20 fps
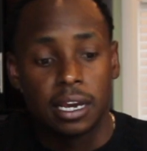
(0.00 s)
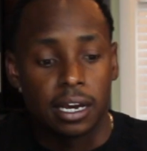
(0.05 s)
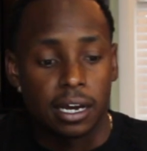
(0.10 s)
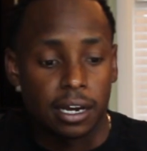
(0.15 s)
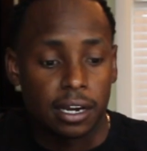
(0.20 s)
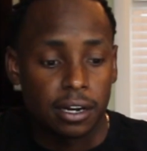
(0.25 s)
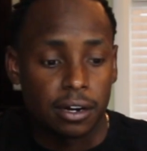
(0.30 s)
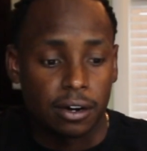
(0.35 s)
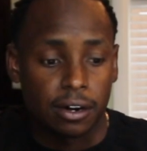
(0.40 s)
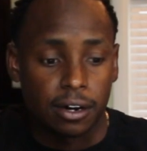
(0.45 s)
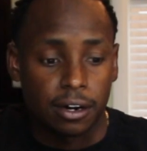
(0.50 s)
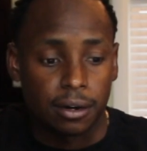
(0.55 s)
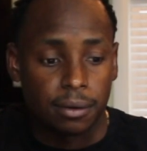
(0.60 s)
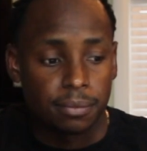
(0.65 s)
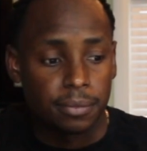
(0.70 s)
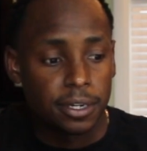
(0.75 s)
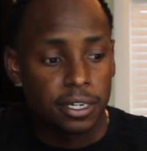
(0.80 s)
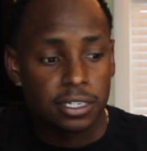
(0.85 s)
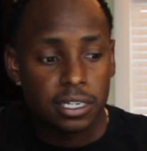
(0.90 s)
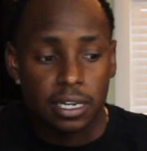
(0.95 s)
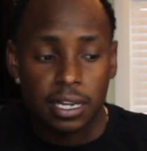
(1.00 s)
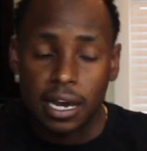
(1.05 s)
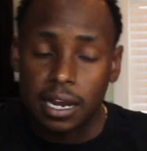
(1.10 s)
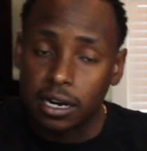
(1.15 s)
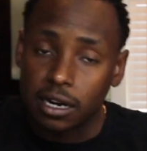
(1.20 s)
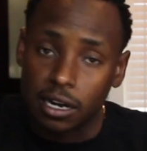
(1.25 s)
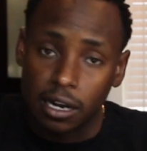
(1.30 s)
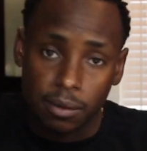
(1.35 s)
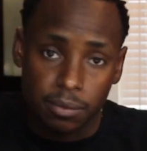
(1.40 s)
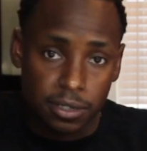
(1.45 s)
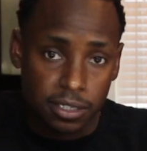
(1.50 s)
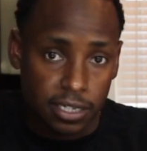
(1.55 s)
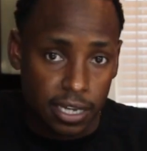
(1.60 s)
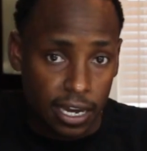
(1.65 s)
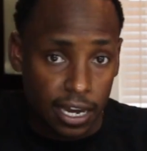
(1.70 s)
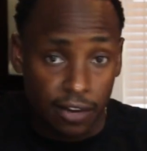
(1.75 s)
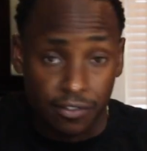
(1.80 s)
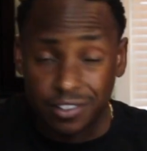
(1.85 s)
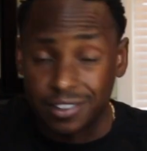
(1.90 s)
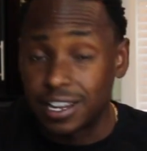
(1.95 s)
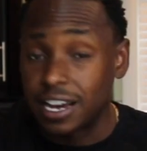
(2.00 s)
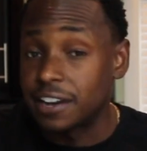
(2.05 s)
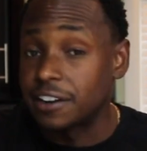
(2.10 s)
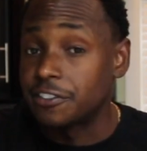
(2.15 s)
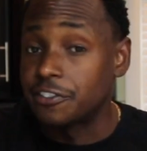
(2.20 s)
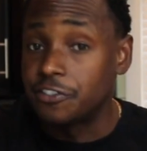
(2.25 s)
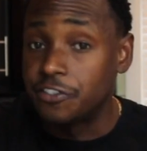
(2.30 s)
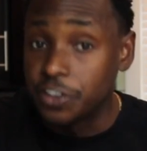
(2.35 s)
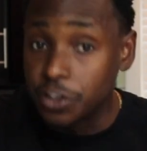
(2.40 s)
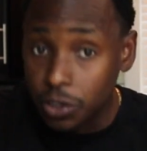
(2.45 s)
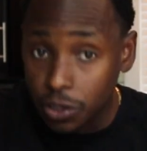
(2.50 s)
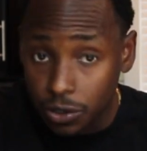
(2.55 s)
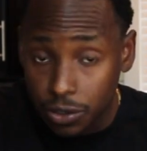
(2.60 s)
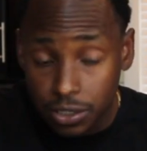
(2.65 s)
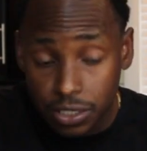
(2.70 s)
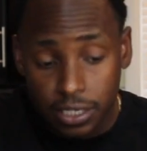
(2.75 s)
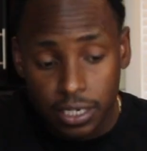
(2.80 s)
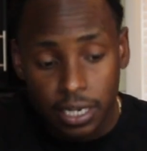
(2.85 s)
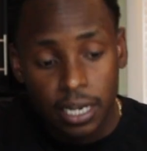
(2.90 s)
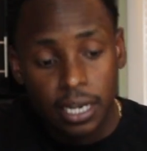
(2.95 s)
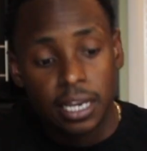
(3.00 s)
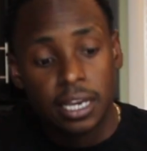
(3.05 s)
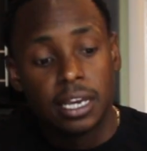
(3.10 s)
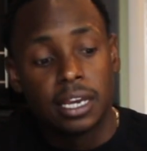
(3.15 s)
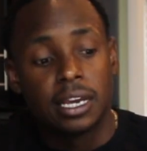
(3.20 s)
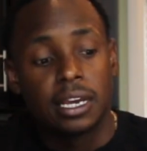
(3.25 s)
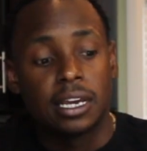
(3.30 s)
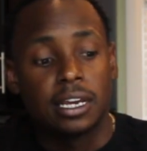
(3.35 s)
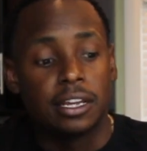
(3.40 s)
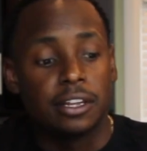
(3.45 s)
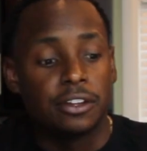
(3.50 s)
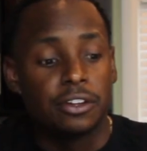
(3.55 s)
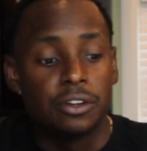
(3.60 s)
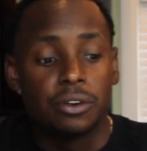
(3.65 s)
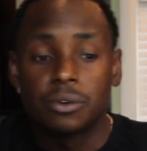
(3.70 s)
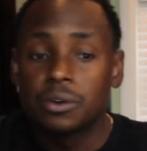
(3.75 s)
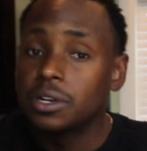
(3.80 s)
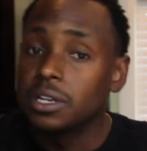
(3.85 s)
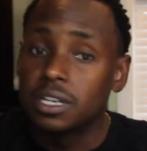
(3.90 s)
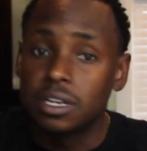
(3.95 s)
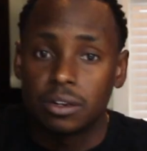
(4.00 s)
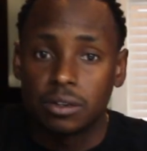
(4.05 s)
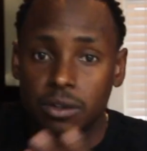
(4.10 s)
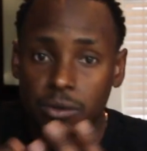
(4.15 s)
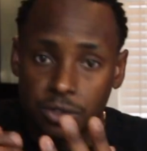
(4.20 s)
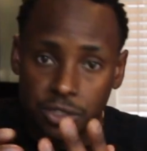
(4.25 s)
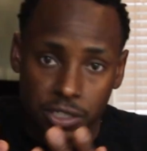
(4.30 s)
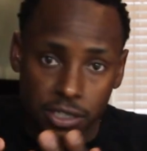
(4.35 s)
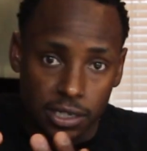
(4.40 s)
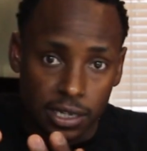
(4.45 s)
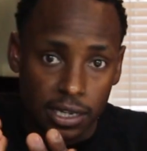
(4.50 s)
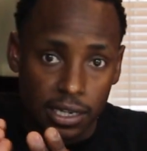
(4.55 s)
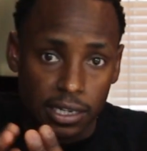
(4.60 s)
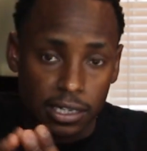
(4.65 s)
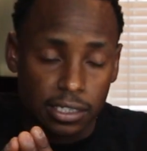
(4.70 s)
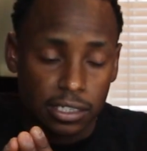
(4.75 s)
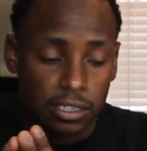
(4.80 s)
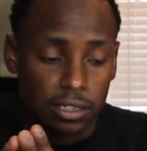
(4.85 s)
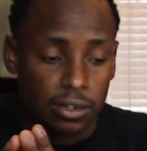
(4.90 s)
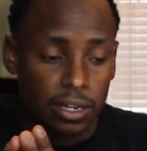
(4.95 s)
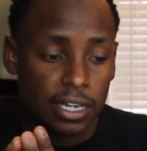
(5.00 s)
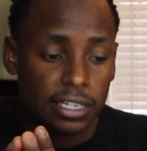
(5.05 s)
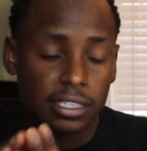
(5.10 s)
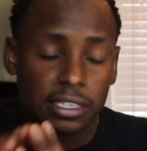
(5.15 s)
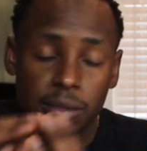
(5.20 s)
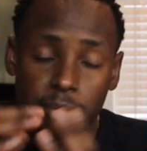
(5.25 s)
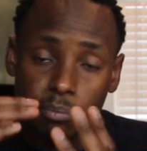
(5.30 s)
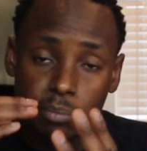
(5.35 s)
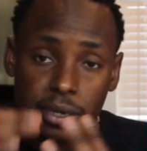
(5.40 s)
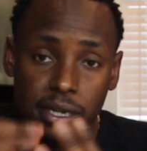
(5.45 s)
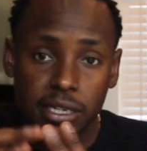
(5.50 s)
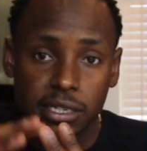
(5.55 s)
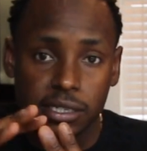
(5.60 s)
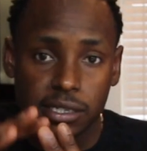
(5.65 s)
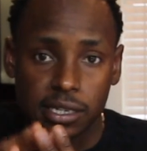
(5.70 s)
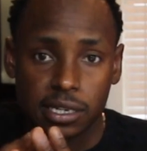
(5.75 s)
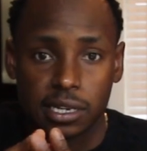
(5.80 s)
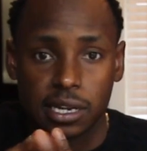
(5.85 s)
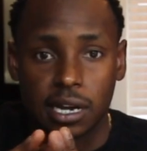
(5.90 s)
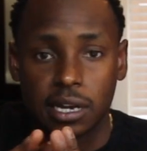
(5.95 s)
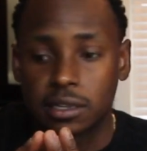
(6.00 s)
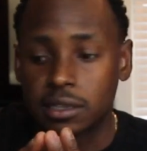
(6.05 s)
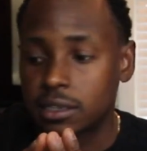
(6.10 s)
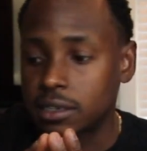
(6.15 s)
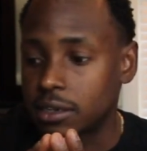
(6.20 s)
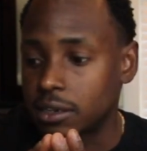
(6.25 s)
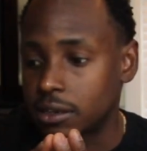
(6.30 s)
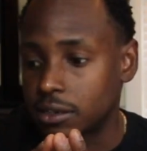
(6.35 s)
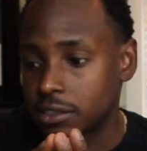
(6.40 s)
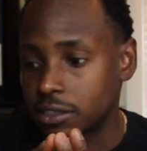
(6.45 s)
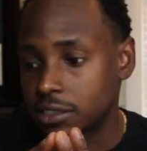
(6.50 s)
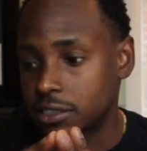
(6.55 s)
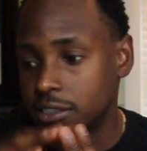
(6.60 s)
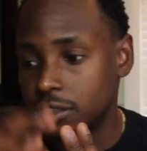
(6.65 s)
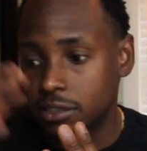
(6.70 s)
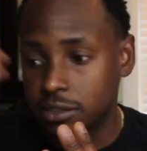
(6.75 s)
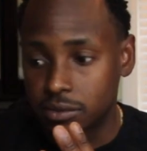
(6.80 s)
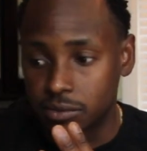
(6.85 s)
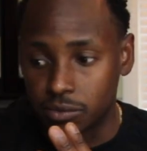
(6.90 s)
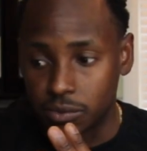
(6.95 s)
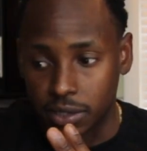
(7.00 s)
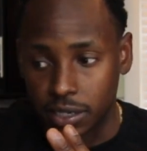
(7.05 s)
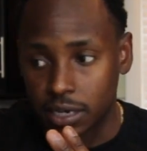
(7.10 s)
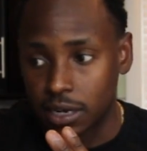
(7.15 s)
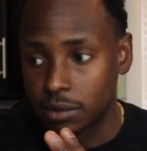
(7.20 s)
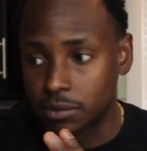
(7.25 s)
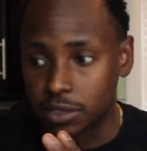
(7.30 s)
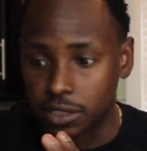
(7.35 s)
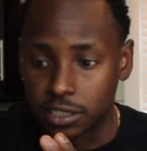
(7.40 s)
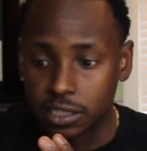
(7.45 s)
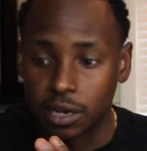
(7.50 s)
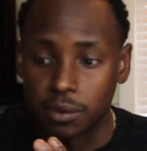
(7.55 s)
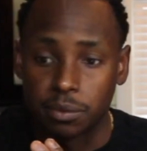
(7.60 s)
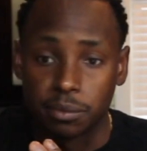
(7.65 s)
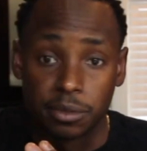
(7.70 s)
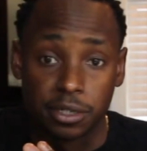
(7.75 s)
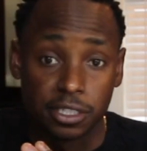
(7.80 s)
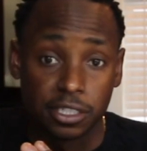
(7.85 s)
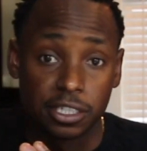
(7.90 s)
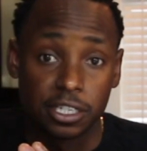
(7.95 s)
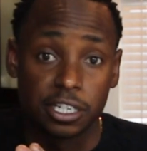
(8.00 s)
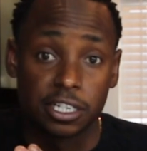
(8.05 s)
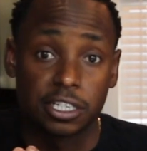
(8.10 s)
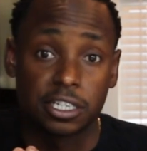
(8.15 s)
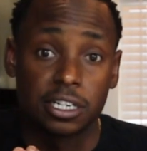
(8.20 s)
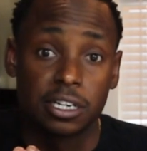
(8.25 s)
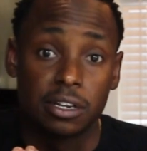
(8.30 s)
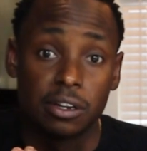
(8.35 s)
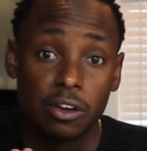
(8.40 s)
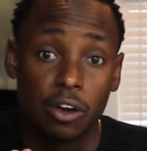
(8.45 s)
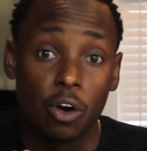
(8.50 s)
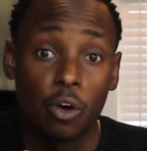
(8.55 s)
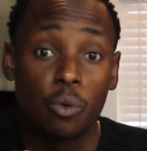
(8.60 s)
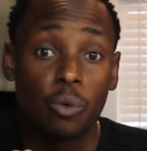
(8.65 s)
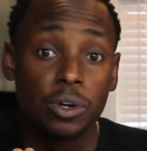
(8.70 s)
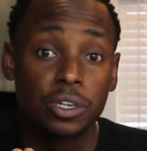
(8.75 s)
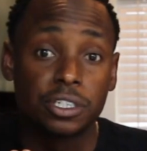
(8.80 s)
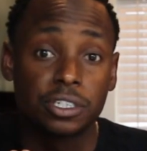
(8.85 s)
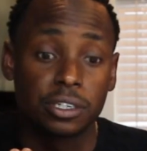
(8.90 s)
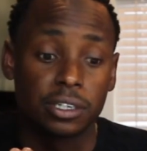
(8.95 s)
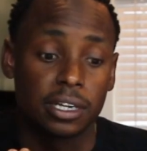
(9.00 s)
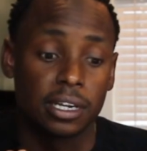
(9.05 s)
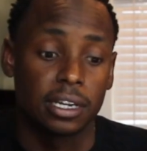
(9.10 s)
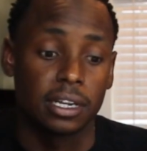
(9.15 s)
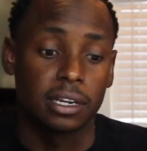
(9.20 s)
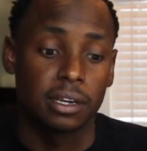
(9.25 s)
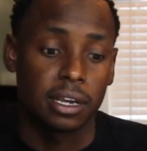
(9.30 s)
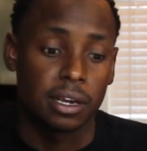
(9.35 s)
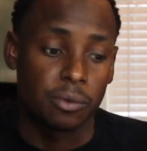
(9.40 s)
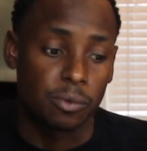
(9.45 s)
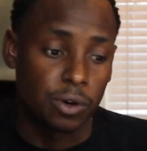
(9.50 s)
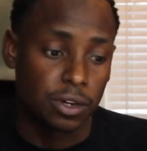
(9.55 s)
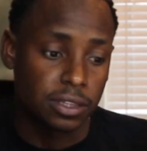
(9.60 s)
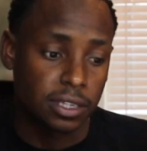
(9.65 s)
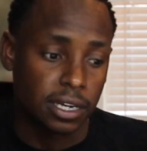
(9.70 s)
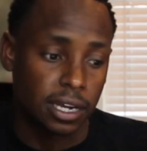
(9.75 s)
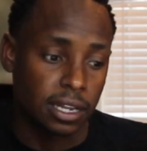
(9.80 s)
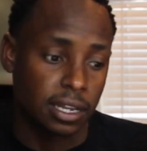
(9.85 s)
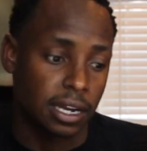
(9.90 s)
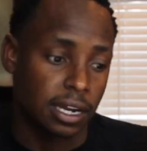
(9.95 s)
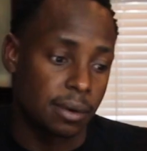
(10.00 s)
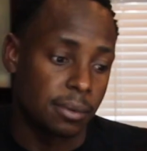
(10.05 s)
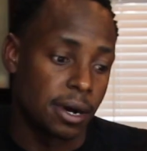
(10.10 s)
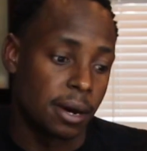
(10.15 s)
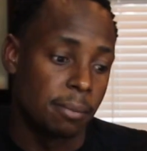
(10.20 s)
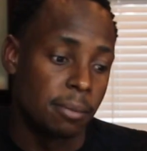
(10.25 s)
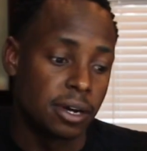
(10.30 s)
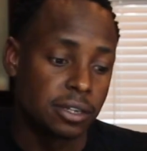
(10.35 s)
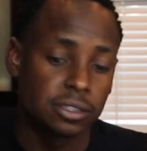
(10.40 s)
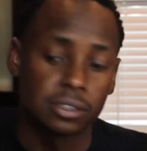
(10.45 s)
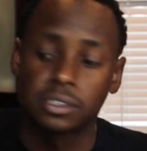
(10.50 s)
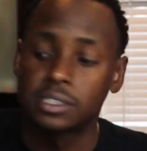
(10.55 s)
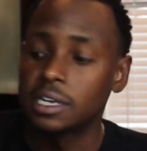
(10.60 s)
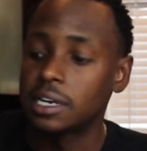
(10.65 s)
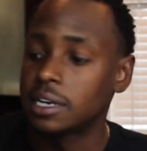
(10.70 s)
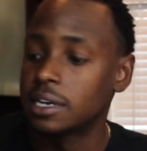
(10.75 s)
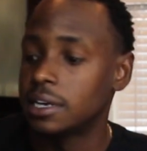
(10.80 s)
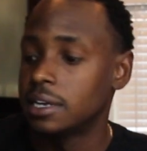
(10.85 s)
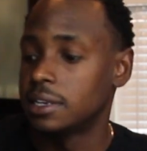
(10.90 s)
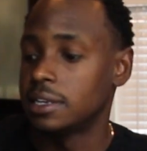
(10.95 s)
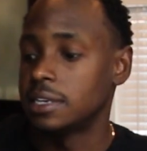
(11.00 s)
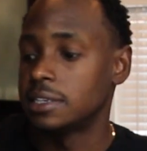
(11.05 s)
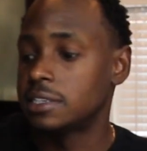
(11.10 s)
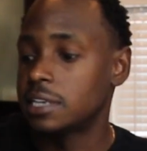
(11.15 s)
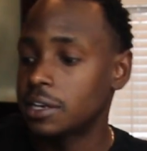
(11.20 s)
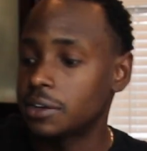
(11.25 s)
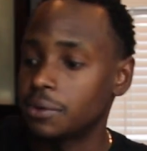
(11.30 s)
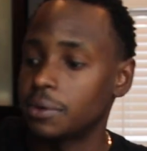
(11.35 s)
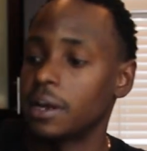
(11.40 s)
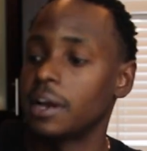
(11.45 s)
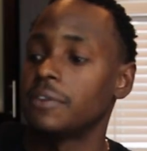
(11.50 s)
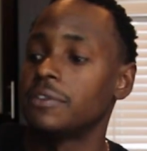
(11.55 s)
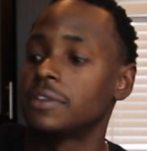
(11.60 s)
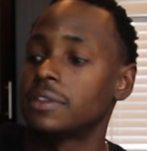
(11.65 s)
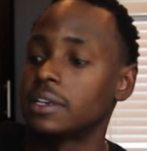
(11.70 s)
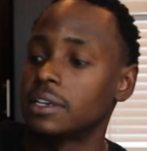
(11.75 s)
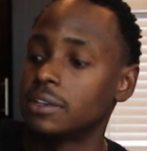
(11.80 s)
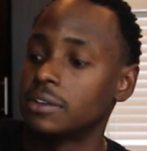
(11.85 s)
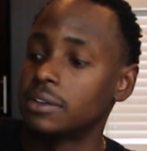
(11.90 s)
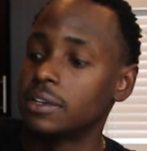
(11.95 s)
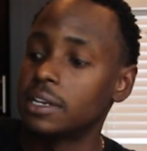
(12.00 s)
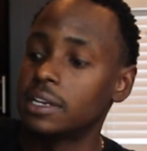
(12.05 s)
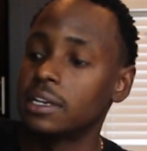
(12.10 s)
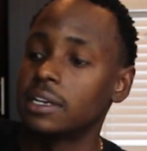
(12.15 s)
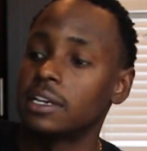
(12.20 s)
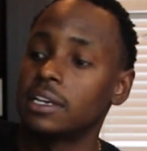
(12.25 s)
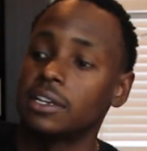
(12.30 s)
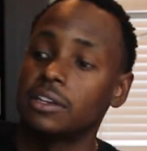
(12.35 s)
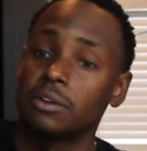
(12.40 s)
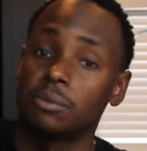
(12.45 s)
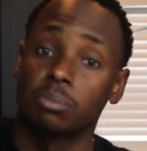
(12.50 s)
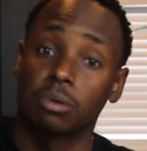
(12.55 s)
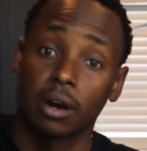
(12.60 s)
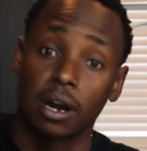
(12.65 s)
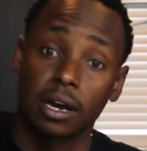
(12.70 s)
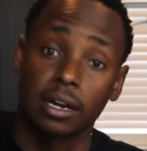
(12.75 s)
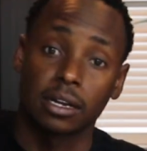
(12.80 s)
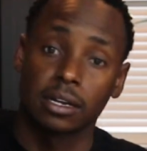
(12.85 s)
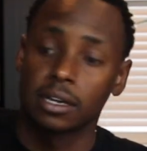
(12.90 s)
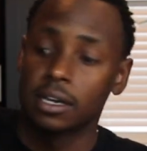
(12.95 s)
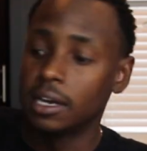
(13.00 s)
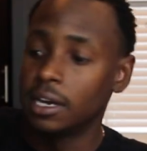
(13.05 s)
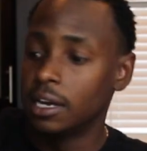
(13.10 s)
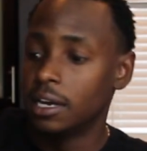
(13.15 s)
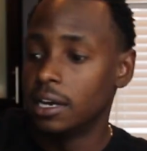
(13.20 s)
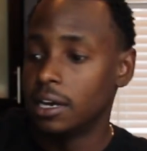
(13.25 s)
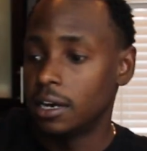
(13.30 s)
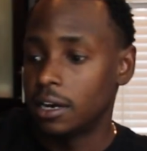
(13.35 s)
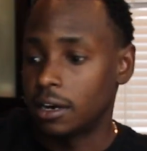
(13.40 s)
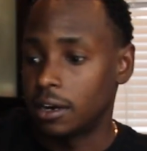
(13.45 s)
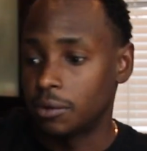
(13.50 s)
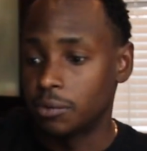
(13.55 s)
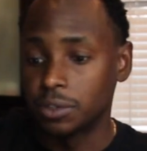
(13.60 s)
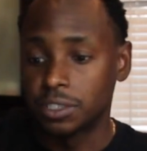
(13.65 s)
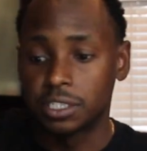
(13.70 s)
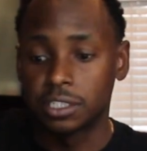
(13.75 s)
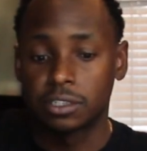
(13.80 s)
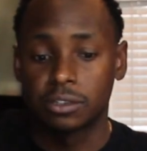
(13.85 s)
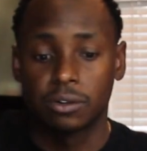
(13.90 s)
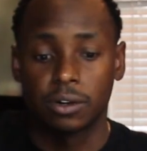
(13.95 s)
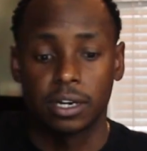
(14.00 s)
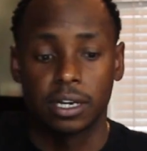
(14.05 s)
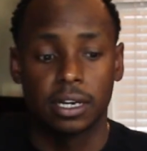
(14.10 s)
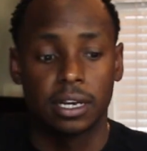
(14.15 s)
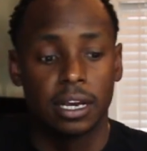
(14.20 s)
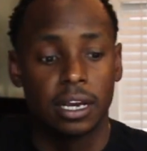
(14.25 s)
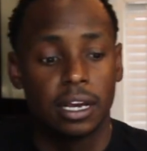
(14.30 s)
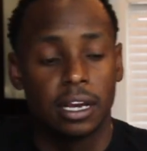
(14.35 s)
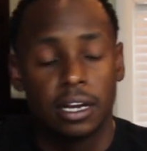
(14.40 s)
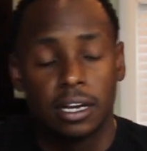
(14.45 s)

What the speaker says: And there's a lot of companies that have a lot of fillers and you really don't know what you're getting. So that's the biggest thing out there is when it comes to supplements, just know what you're getting. And one thing I like about Muscle Tech, they tell you everything you're getting in the product, which is great.